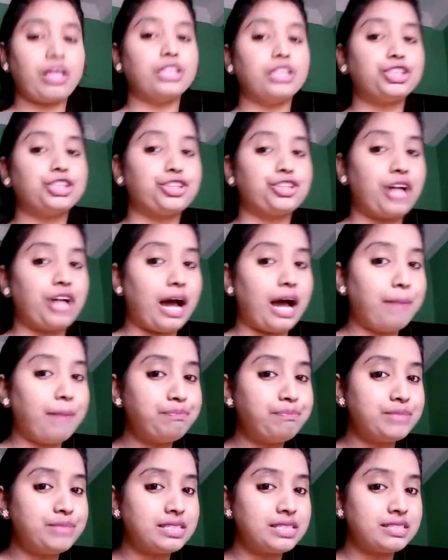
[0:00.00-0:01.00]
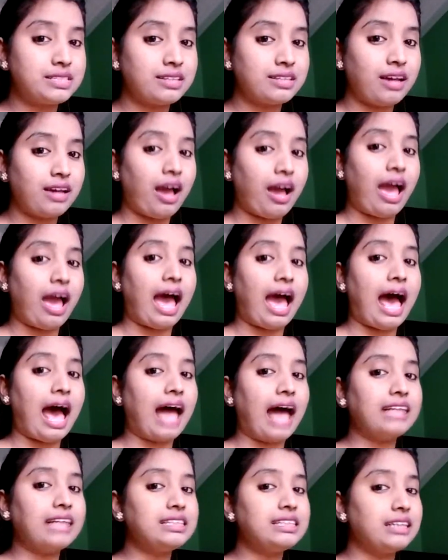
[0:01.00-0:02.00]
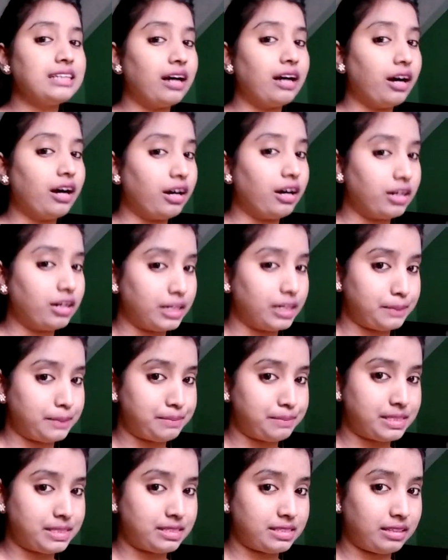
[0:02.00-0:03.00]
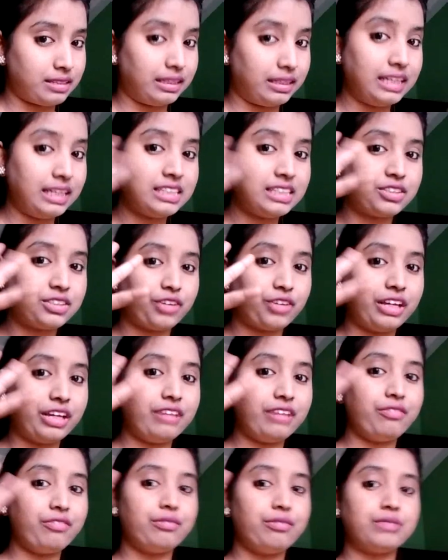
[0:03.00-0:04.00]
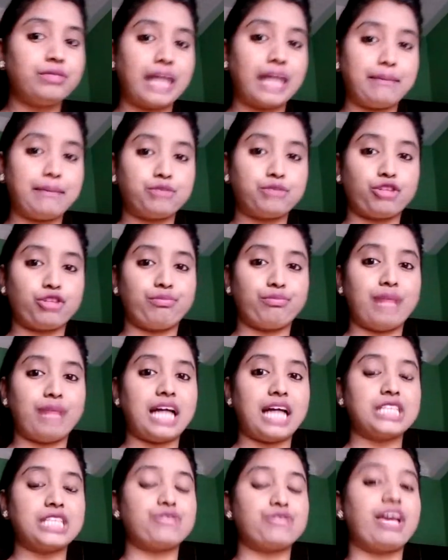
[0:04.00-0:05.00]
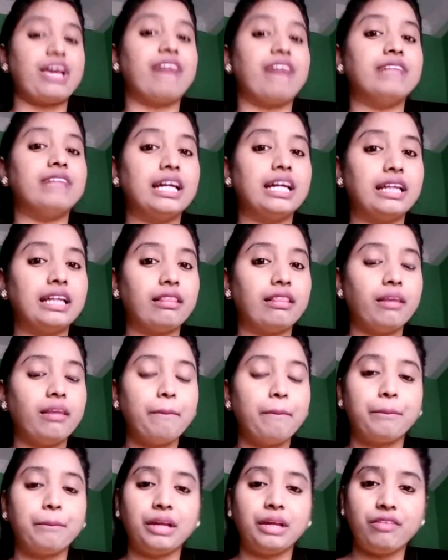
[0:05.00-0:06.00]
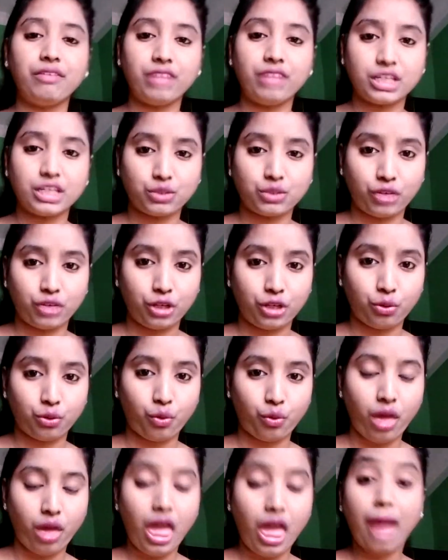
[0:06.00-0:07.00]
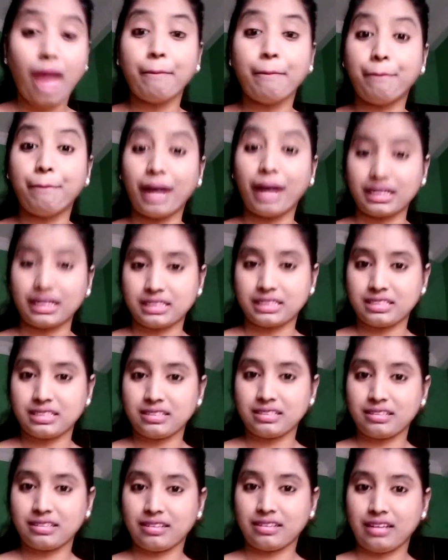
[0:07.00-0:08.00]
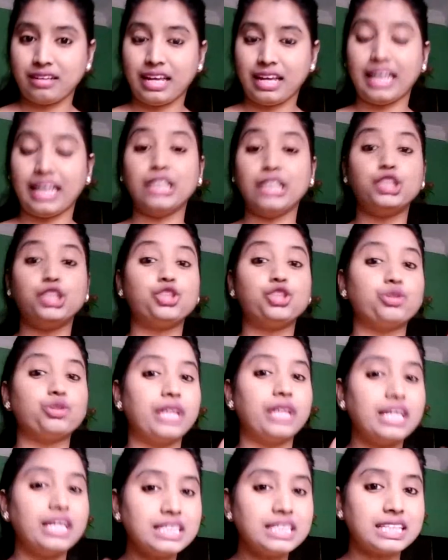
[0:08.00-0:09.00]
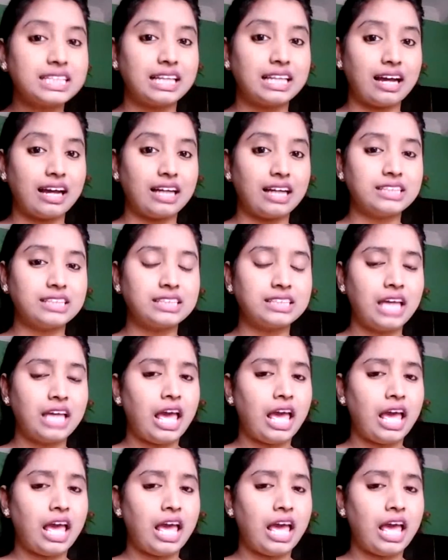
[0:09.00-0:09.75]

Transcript: shrubs and herbs. These three types of plants we have done in the previous video. But in today's class,